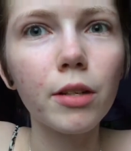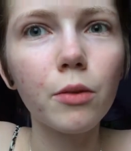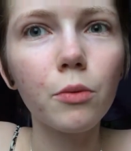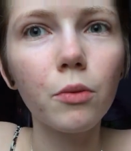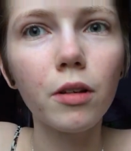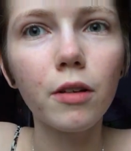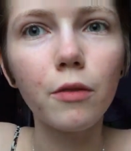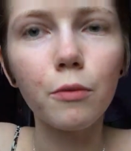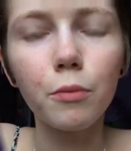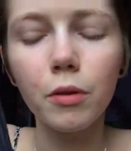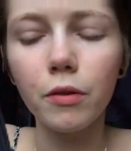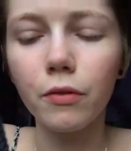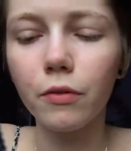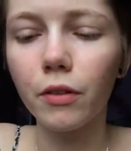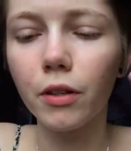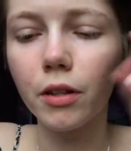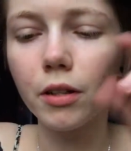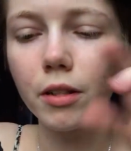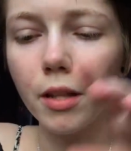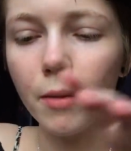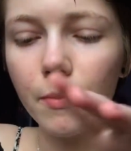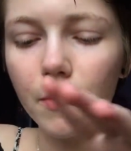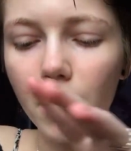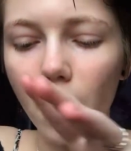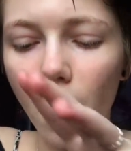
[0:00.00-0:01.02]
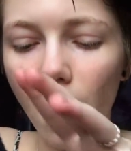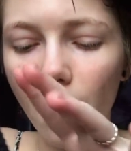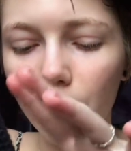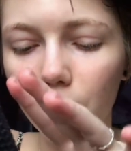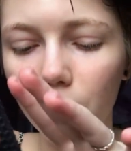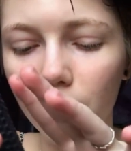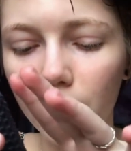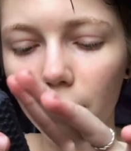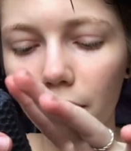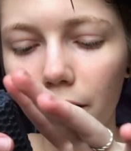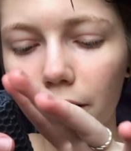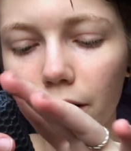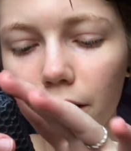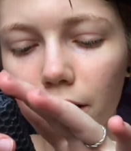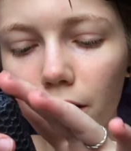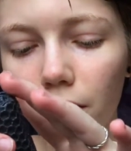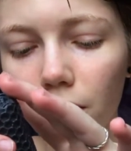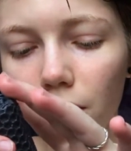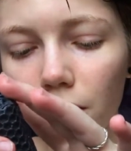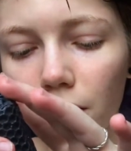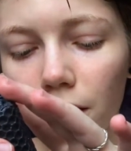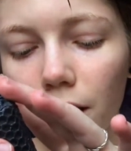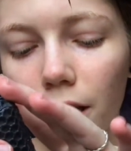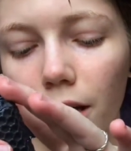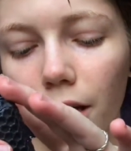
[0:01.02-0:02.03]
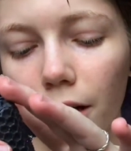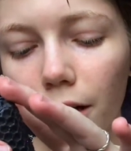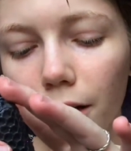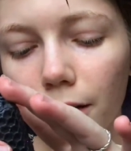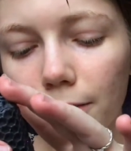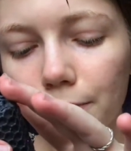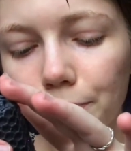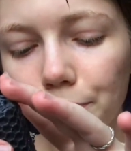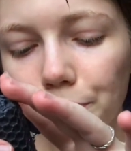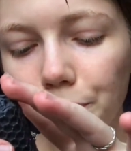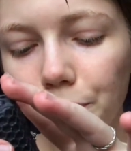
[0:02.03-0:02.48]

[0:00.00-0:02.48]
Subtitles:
would have preferred them not putting glitter on here